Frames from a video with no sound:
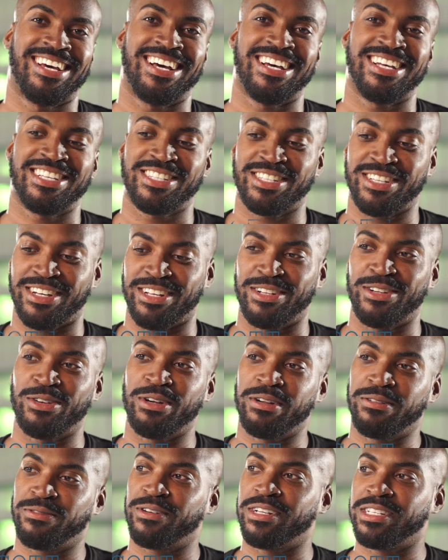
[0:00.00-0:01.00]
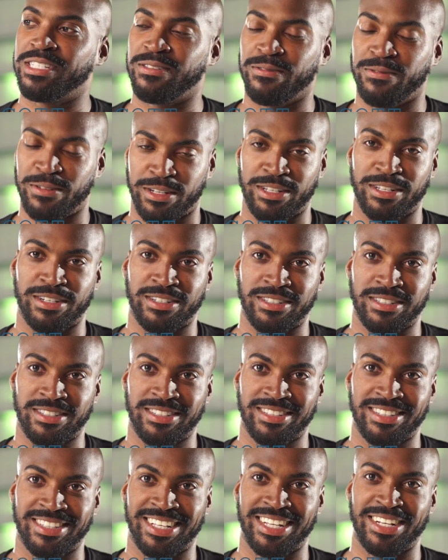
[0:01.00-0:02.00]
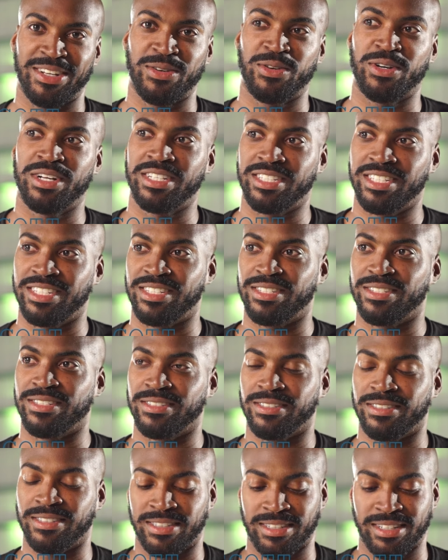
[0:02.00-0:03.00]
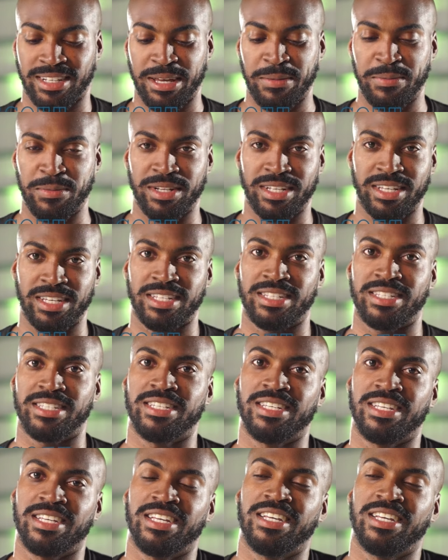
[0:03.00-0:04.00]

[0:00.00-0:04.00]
I saw the reference video that they wanted to emulate,